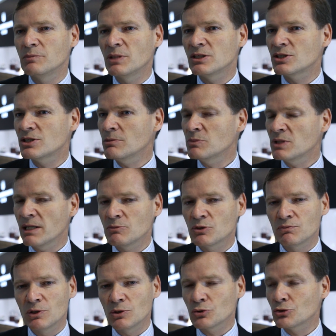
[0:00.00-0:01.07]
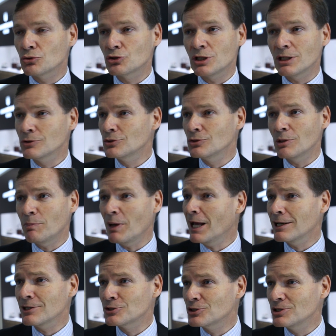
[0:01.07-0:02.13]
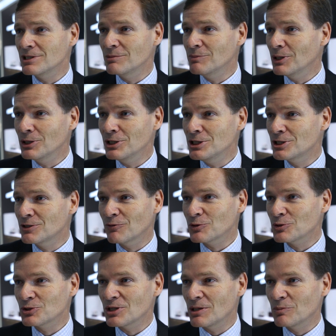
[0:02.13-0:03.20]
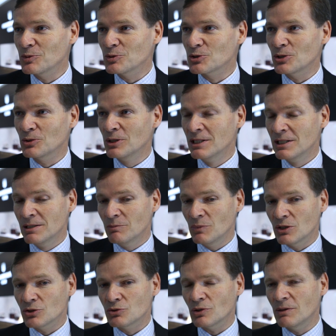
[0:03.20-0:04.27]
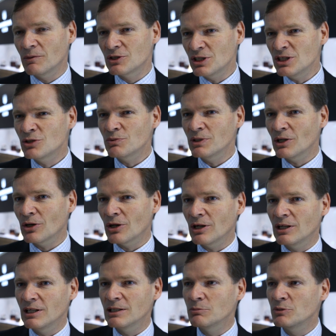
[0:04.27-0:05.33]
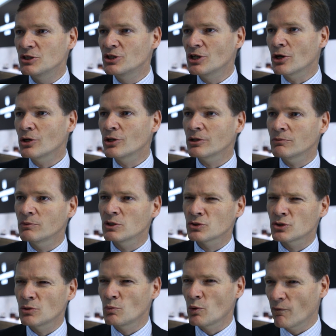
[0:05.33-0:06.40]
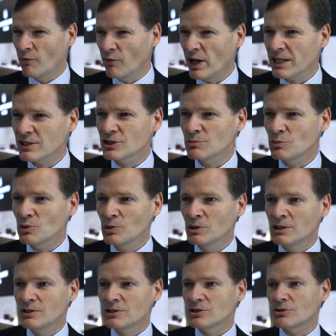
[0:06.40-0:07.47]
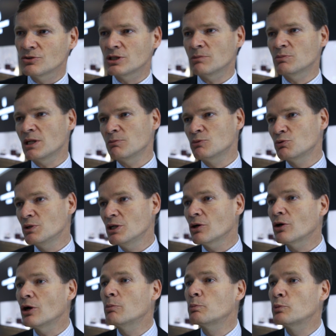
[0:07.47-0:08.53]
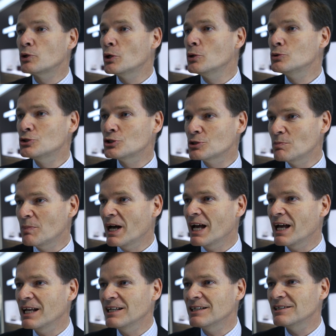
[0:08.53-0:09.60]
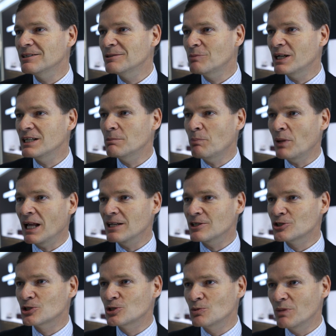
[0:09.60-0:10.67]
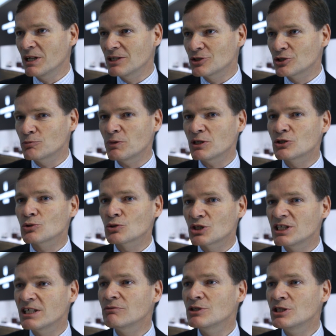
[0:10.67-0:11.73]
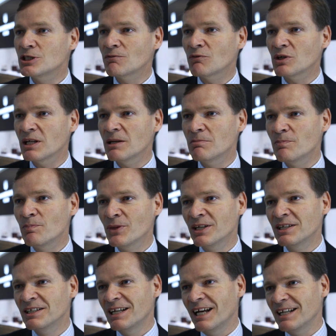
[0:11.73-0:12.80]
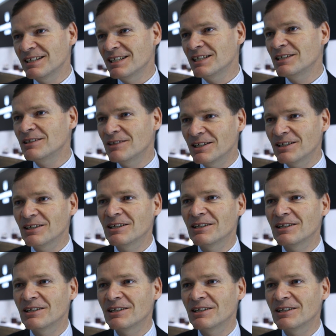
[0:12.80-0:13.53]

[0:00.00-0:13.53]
but sometimes we also sell to the palace in the Middle East, for example. So, because since we are a little bit younger, we're also more flexible. So sometimes we are approached by the palace to make a special series for them, and then